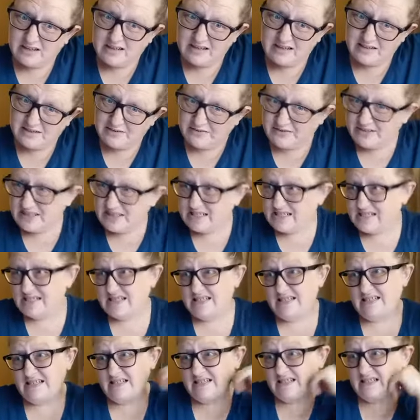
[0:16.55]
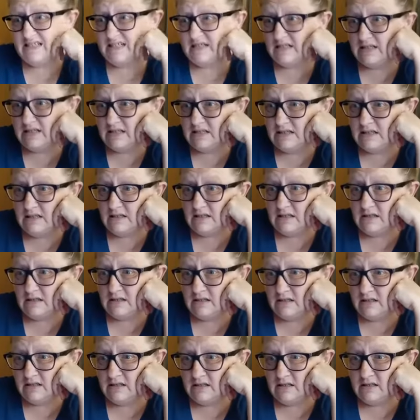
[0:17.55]
I had to fix it.
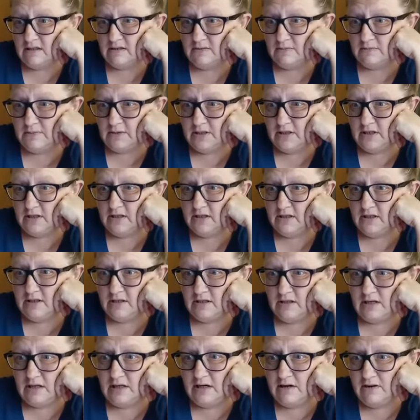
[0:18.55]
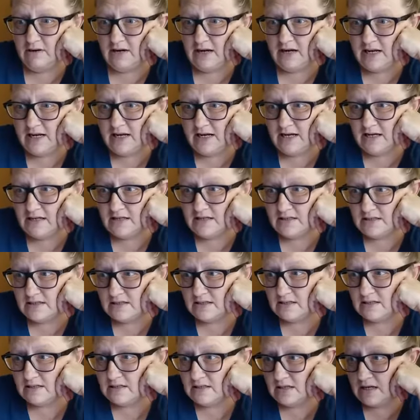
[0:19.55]
But here I is.
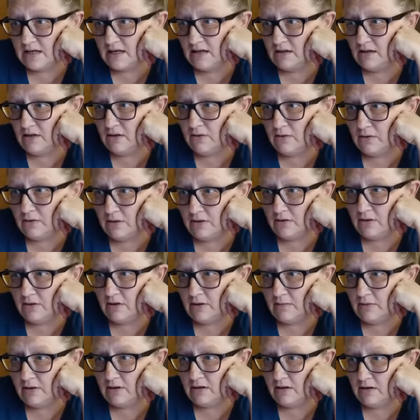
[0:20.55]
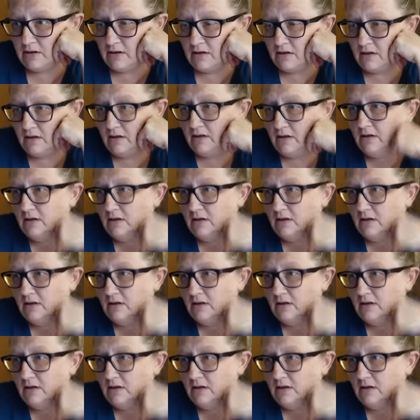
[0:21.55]
Say hello when you come on.